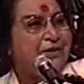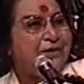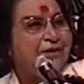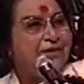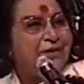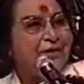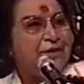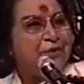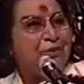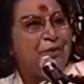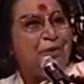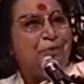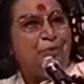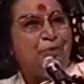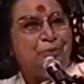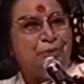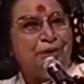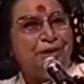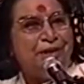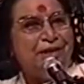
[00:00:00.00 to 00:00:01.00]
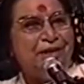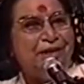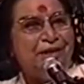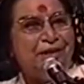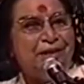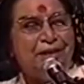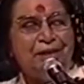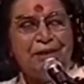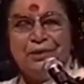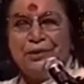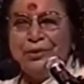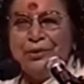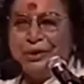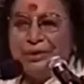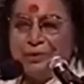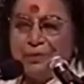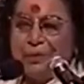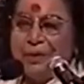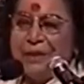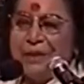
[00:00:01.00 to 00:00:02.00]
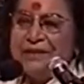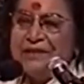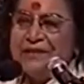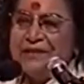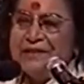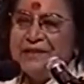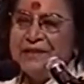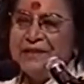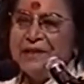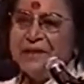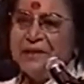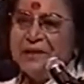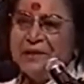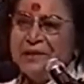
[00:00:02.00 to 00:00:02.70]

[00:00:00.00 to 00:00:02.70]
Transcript: that you have put in to express